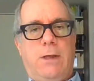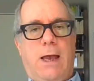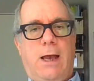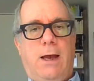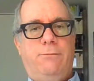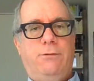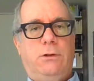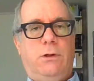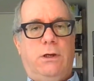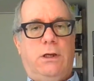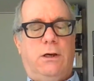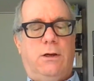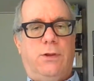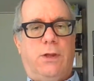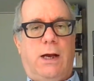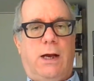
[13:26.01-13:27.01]
have to look at
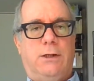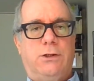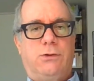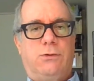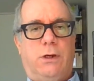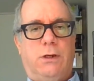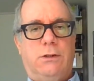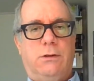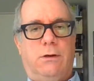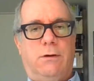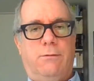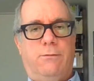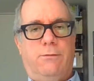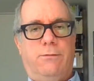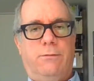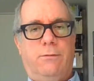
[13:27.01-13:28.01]
it in the construct
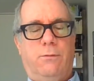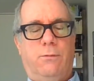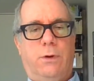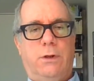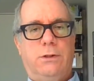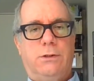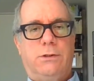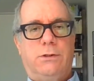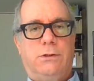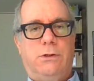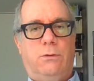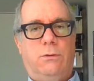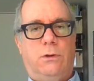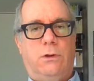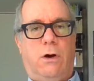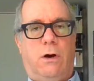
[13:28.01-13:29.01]
of what is the
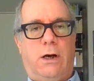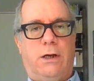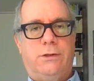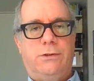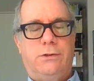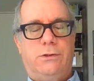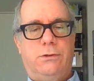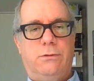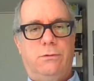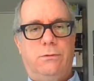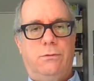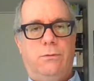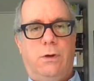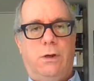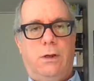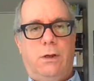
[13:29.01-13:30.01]
total cost
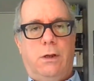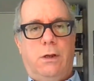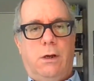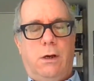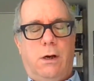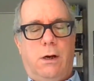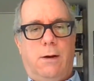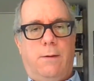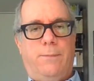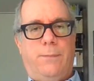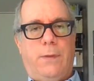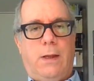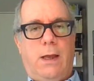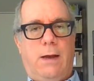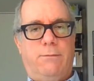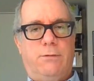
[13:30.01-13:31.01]
to
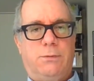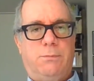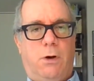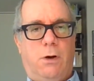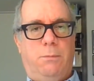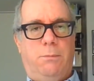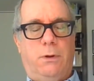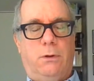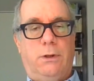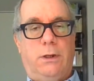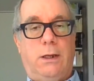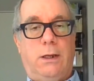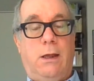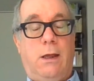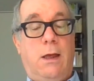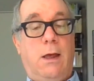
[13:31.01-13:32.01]
have a smart
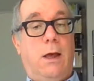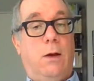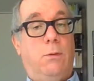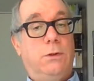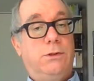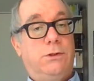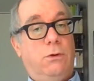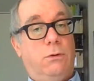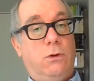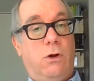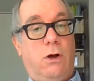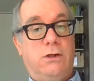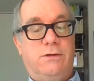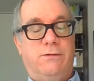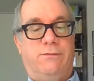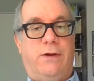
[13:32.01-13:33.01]
building, and what's the total
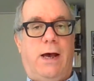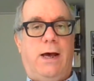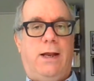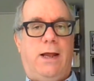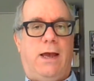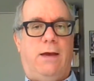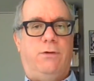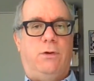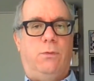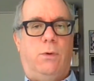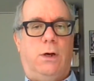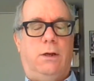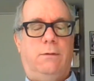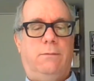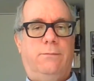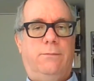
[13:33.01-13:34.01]
cost of not having one.
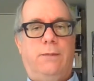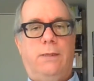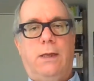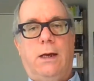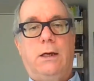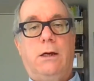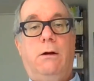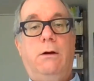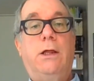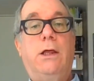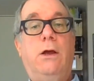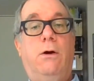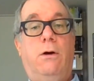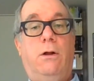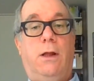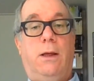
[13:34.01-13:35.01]
At Carnegie
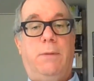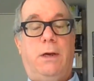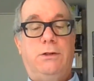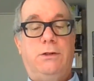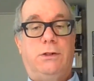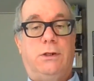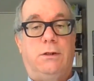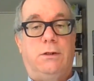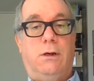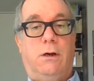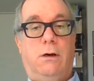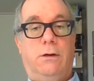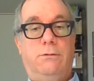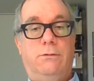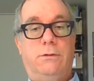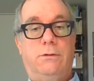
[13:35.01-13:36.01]
Hall, I mentioned, a
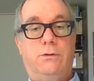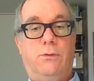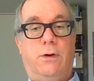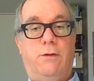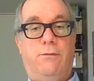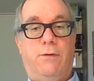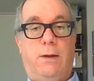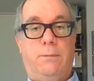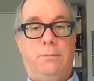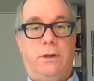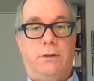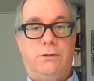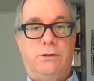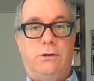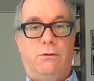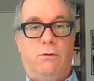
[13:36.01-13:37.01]

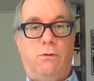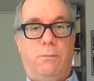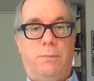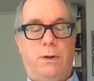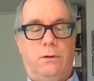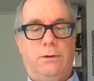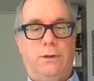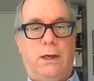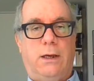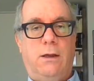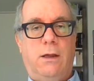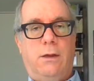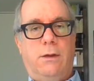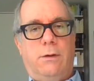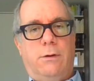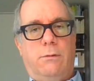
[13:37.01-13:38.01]
125-plus-year-old building.
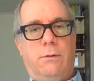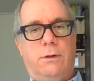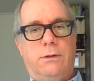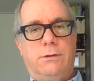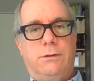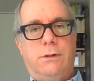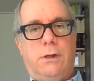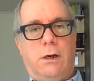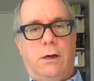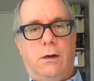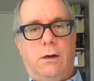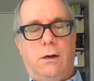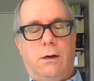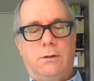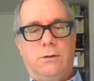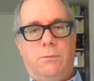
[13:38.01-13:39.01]
There was
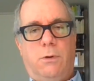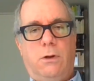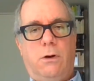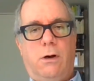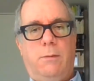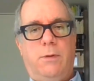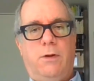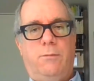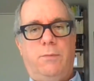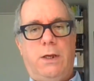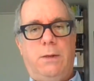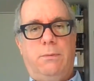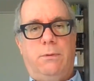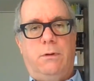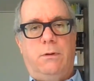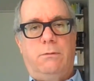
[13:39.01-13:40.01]
a small army of
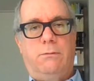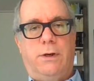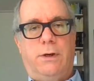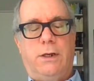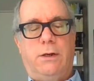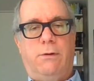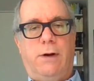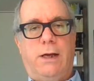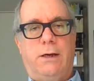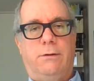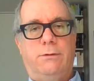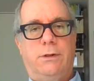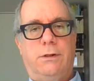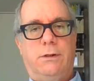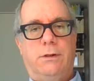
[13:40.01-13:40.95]
people running around